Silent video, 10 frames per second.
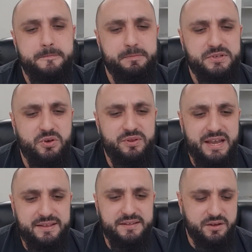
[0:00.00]
So the
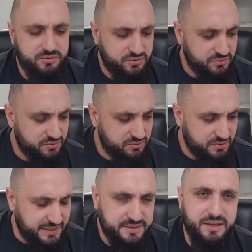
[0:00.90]
antidote to
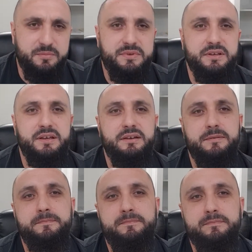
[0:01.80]
contempt,
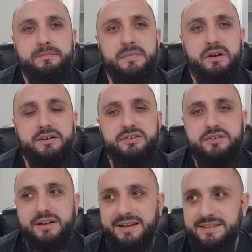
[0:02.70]
all right, just
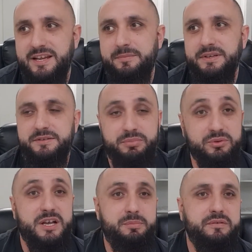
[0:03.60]
like contempt is
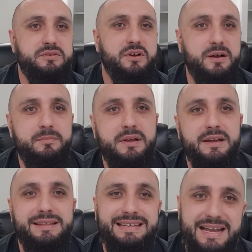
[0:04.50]
built up over time,
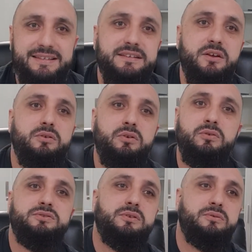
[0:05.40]
the antidote
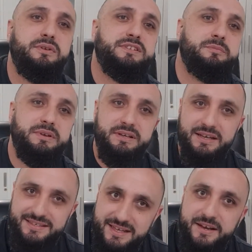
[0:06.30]
also needs to be a
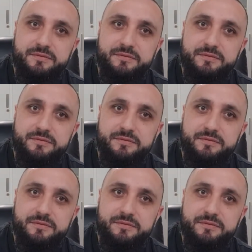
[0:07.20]
state of